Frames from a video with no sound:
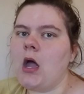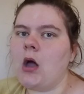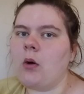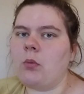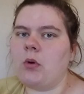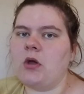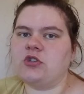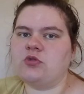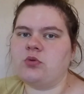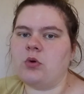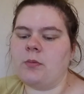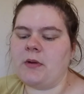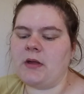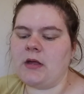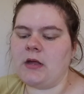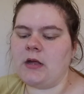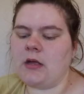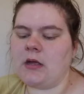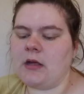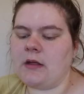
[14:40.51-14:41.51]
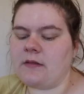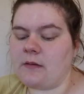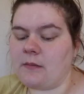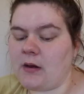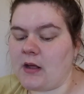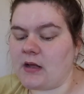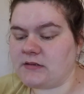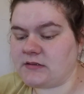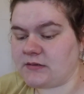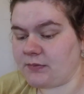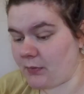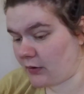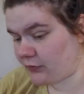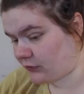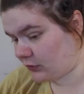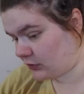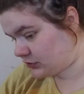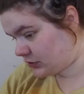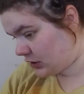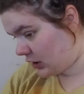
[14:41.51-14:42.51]
which will be in the next month
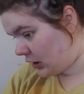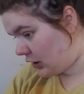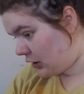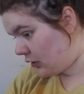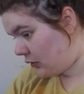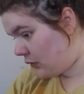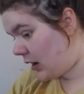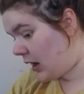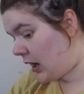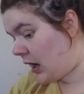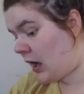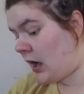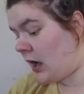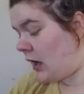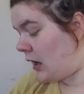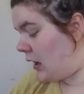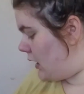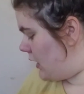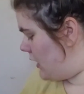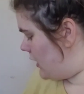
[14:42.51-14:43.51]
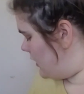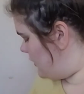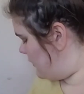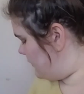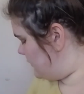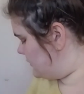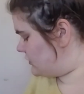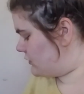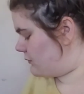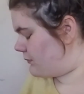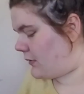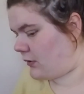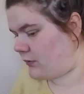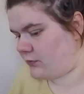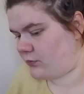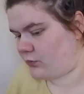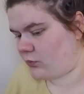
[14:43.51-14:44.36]
or so. Where's your bone?